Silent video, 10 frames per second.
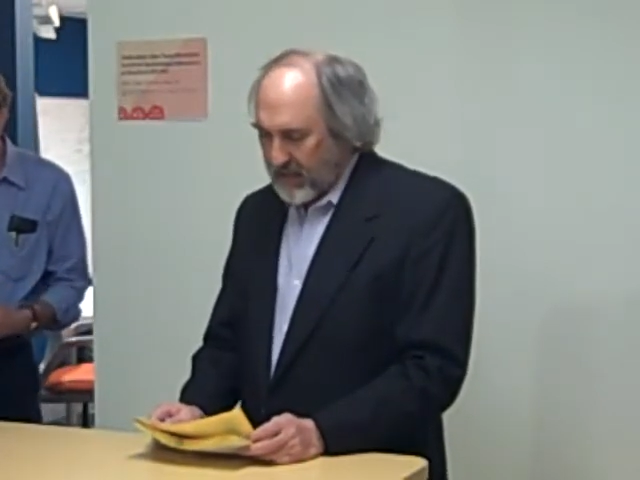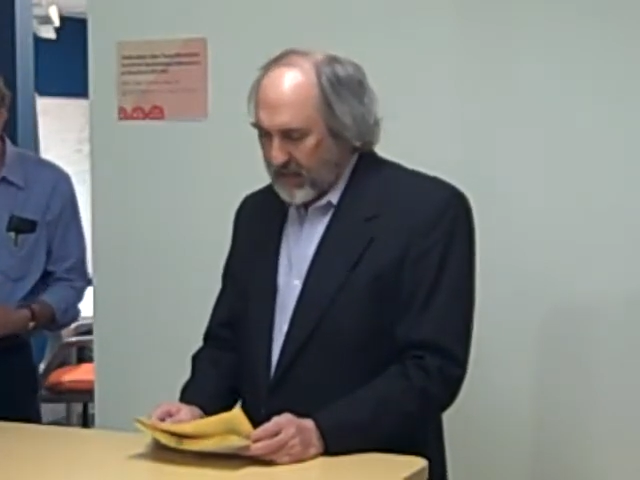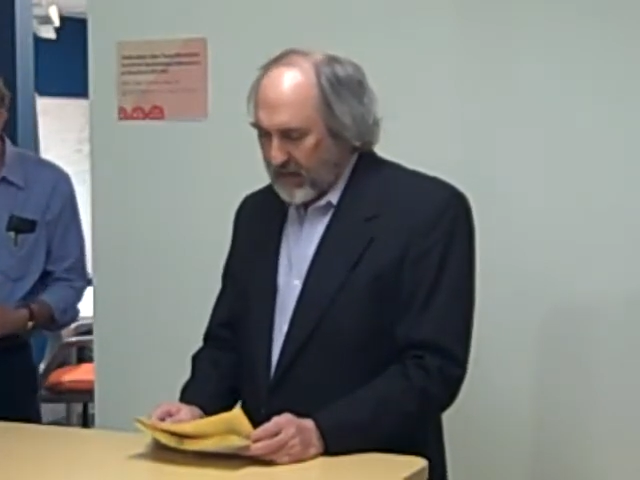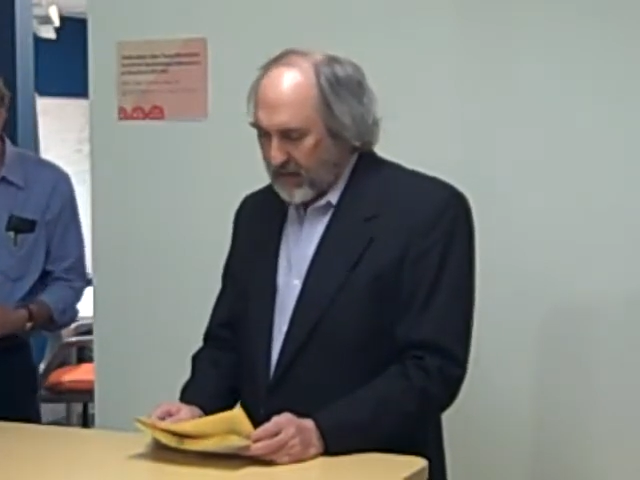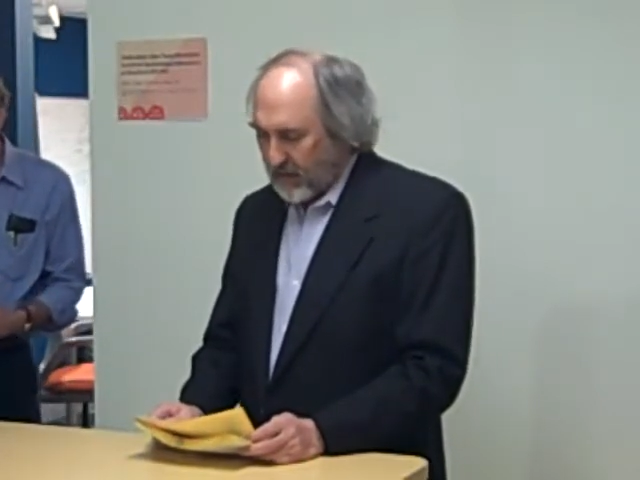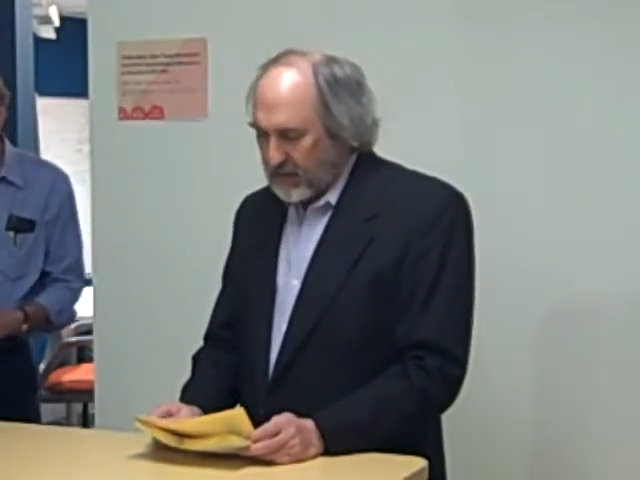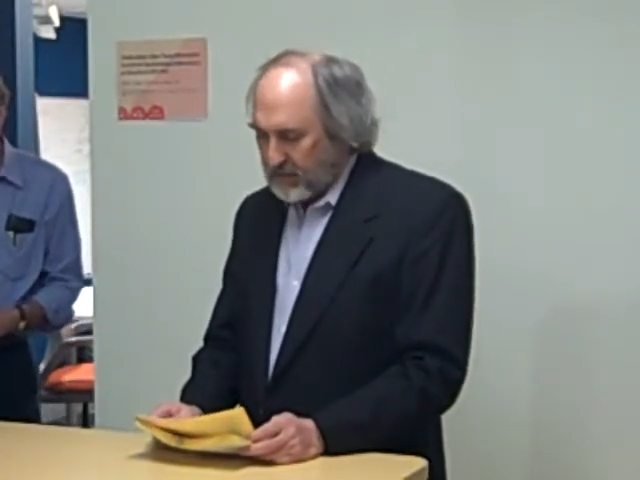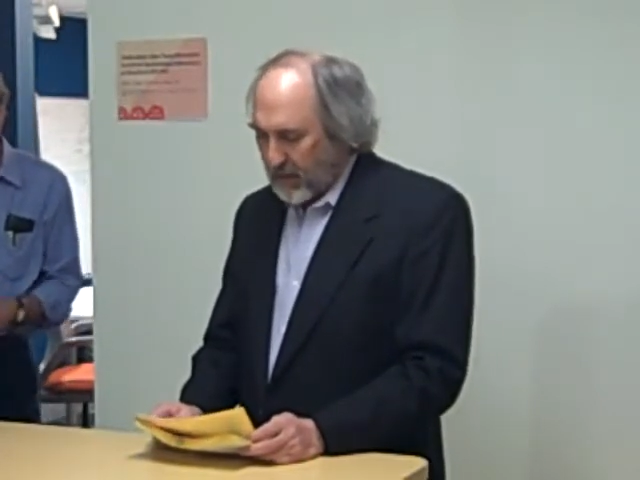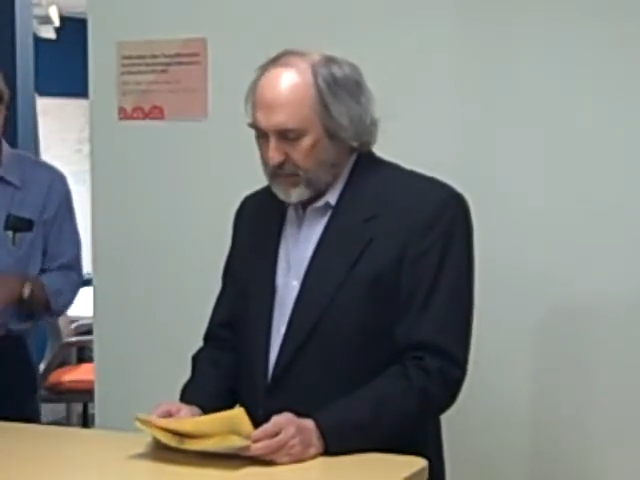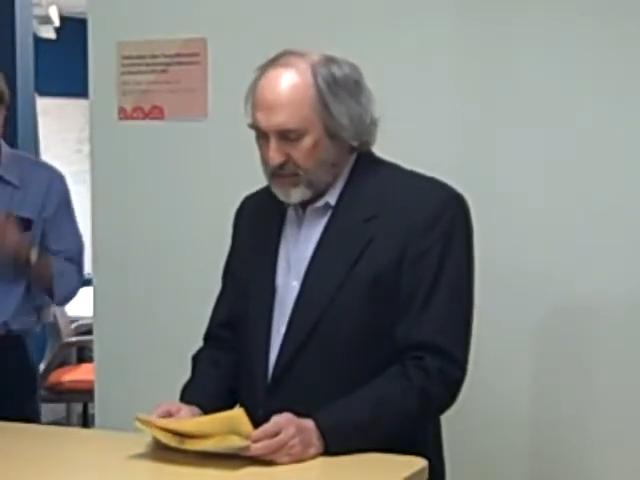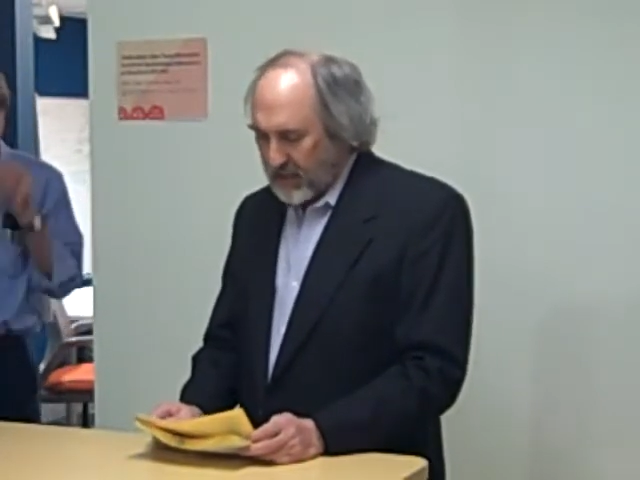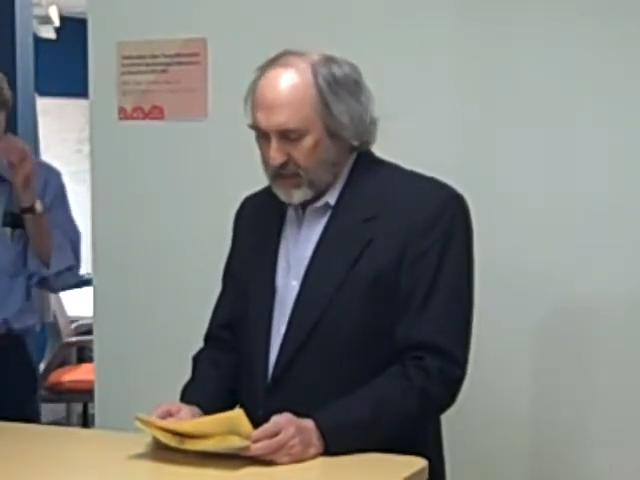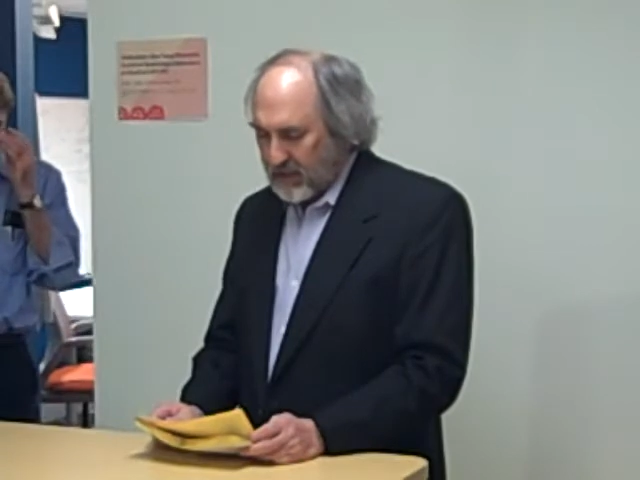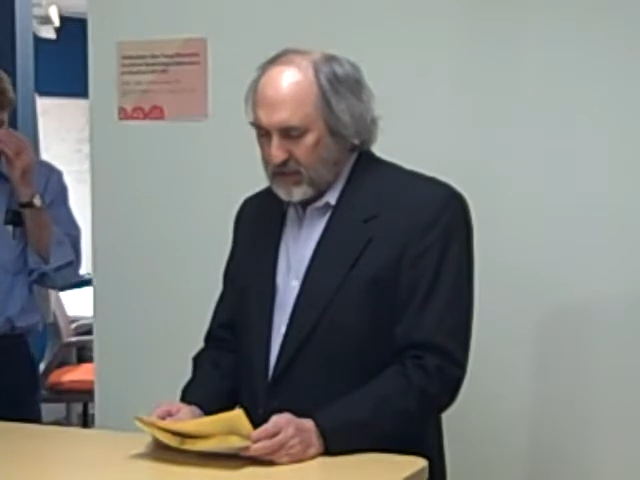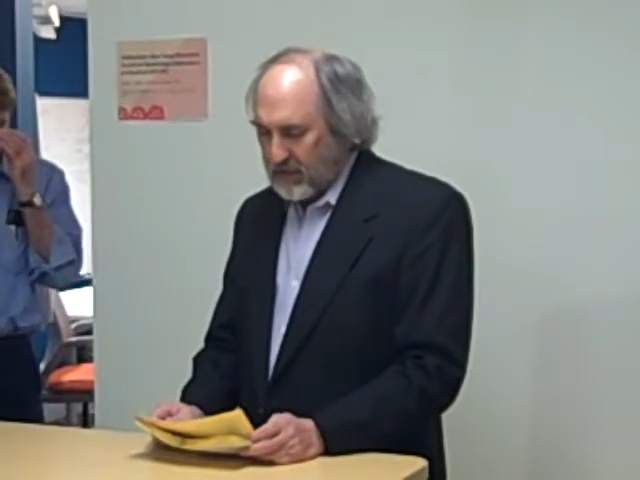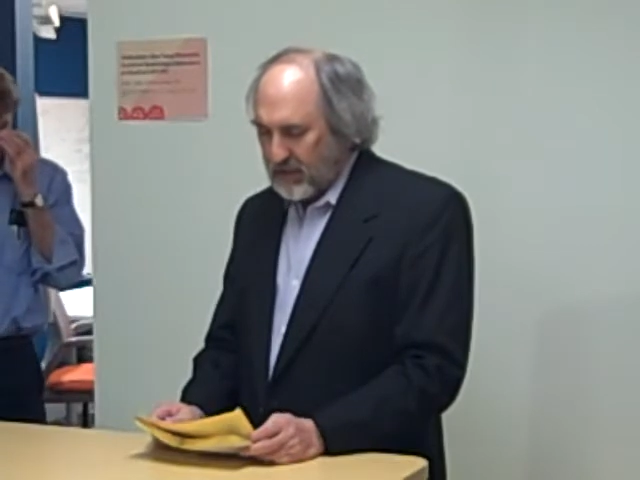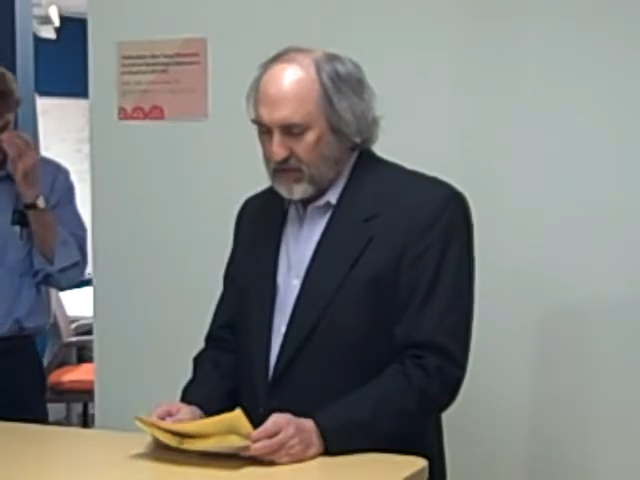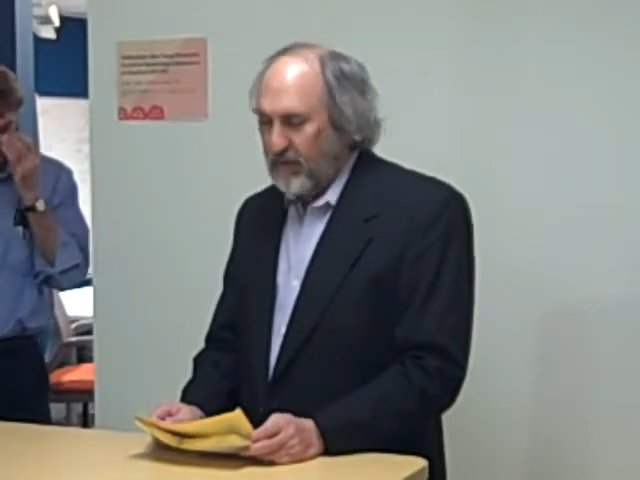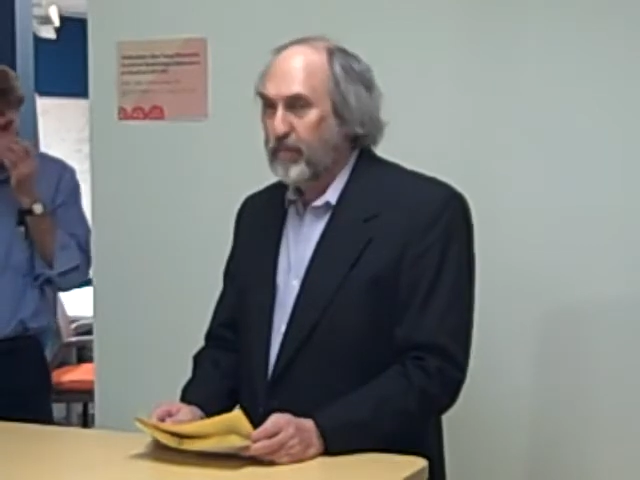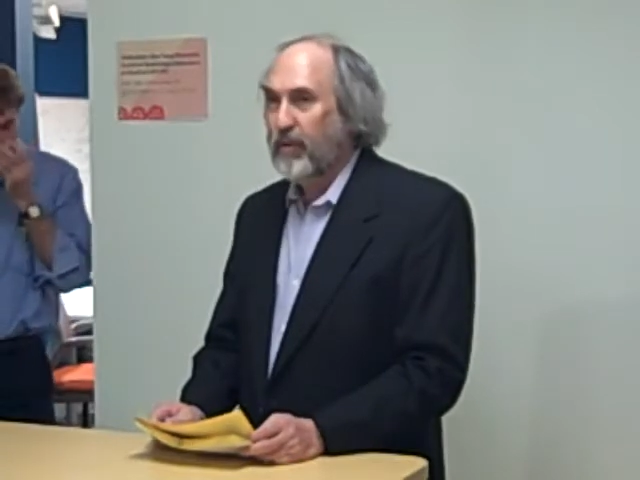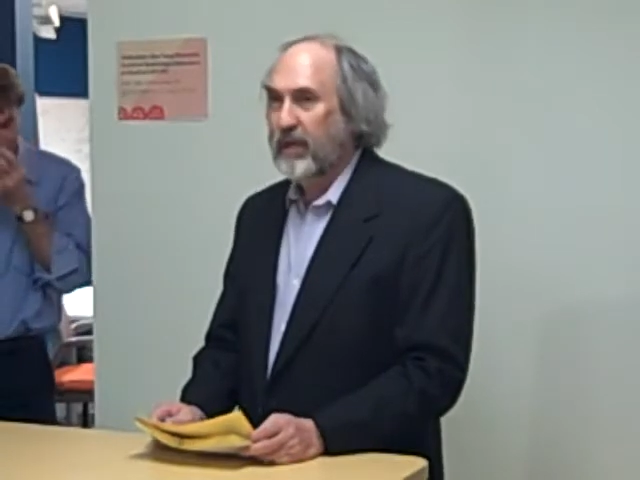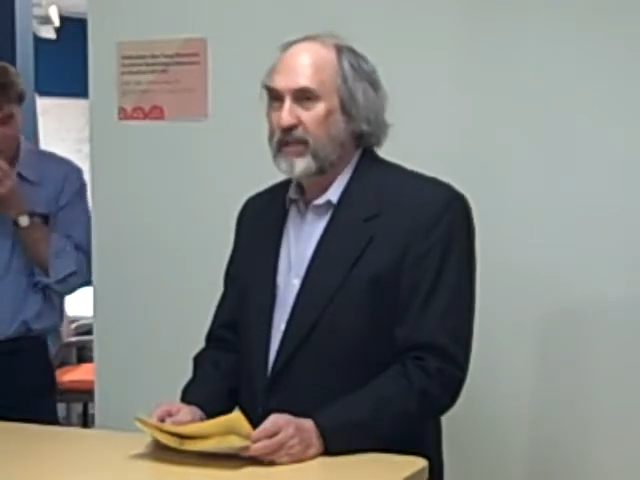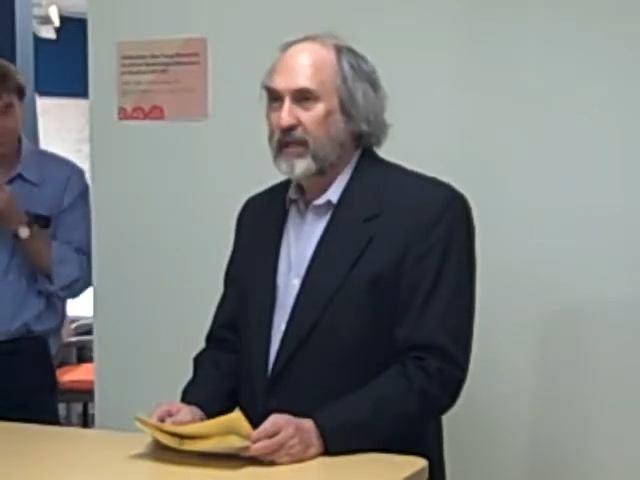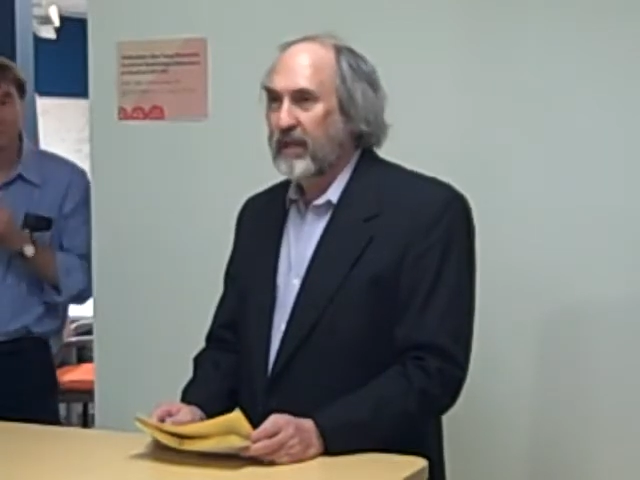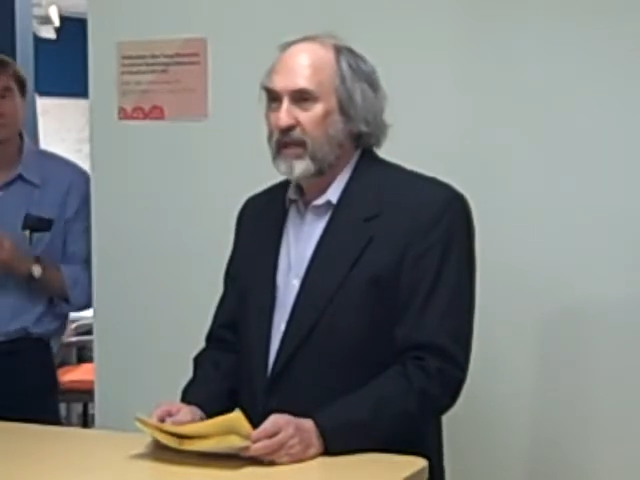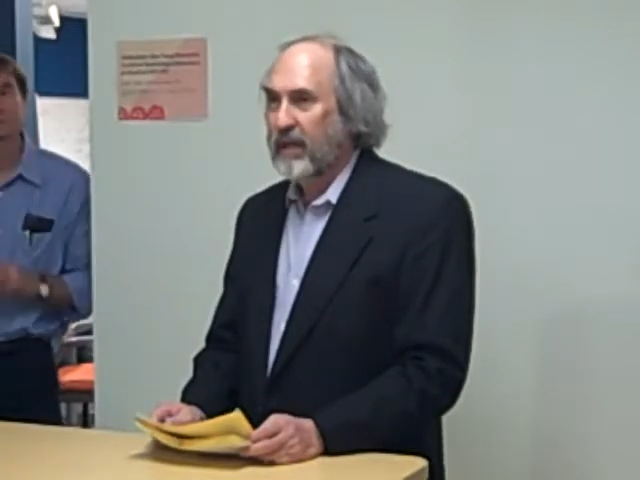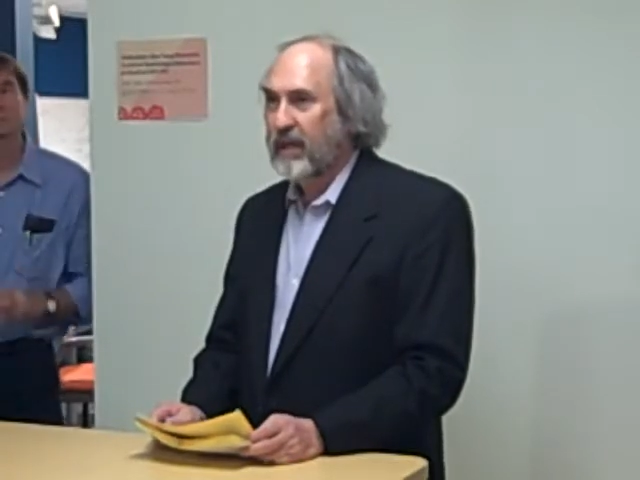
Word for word: and always represented the student's viewpoint in uh,